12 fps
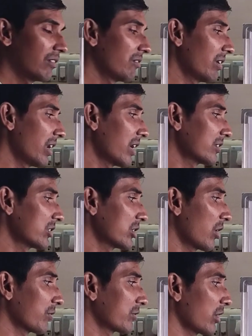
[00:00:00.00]

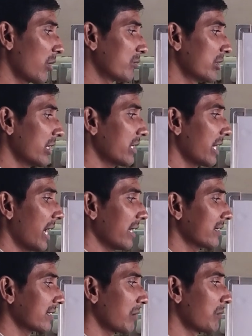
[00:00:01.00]
Velocity of the object
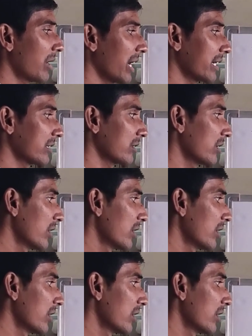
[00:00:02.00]
at some height.